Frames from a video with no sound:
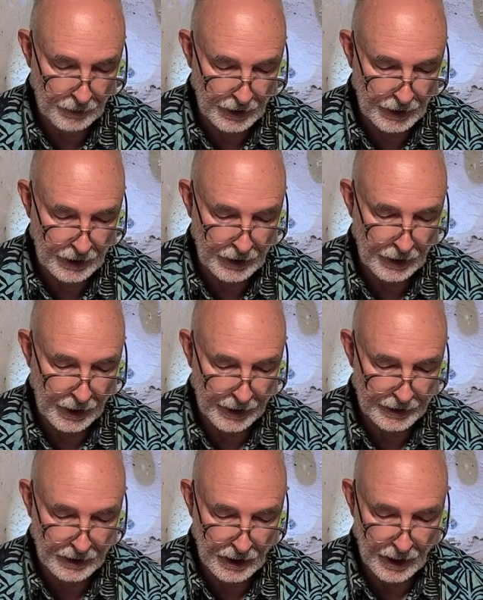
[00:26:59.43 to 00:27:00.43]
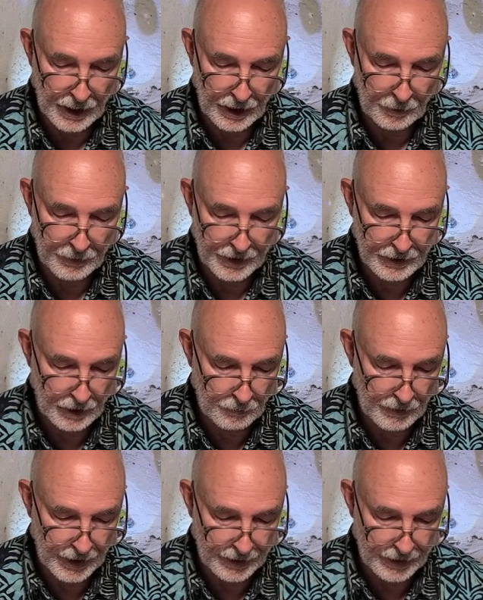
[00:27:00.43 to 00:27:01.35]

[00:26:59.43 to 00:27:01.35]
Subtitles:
me and God become